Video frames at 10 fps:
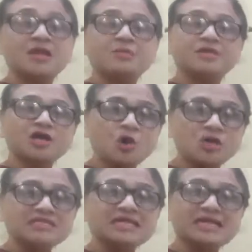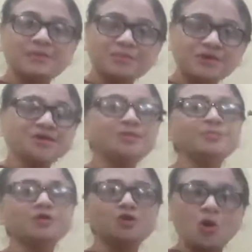because
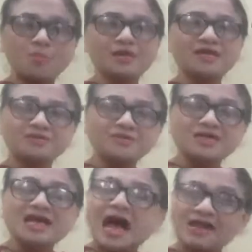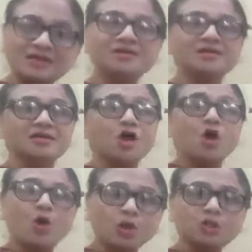laburnum top in reality,
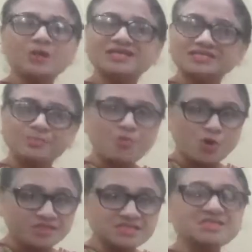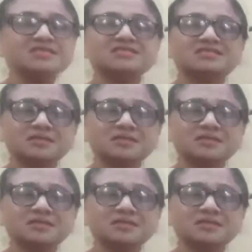although it's a poisonous,